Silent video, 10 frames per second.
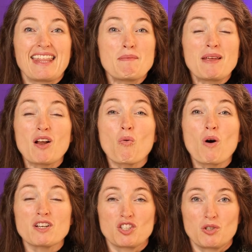They may not
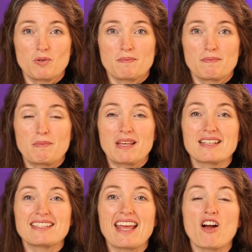want to,
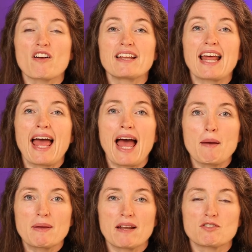because they are in a
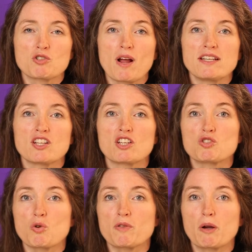habit of trying to
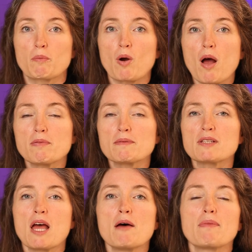control their
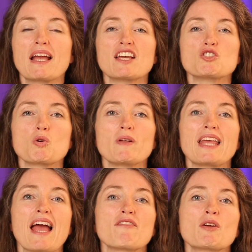problems by
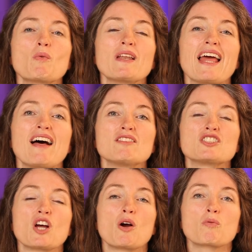controlling everyone
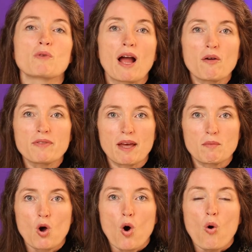else around
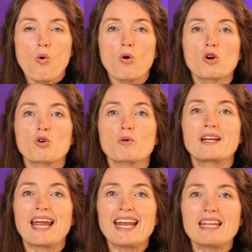them, or
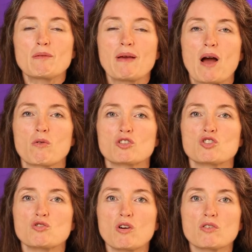creating power
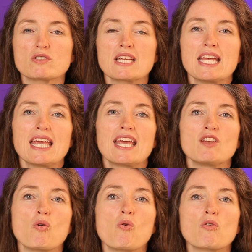struggles
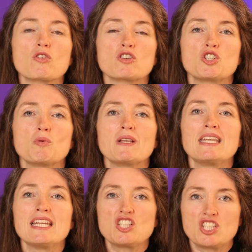in order to
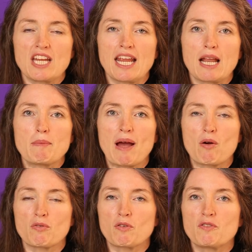initiate a
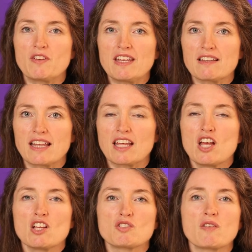powerful feeling
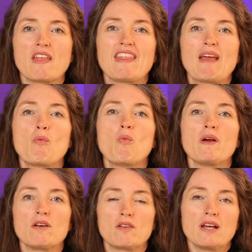so that they
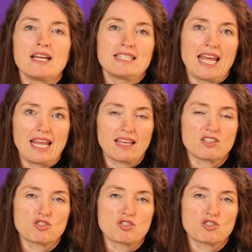will take